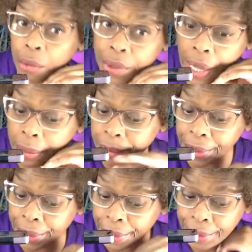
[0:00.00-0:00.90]
one like
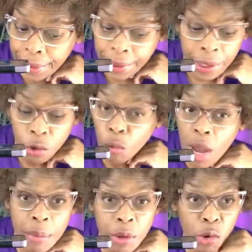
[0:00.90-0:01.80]
me,
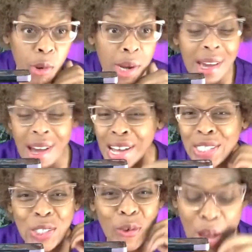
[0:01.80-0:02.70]
grab your
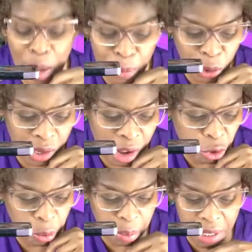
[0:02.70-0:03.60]
crayons, grab your
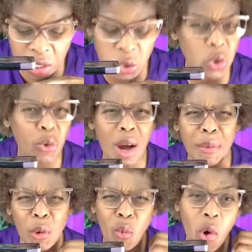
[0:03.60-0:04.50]
colored pencils, grab
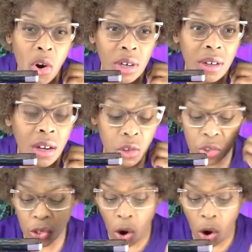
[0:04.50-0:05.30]
your watercolors,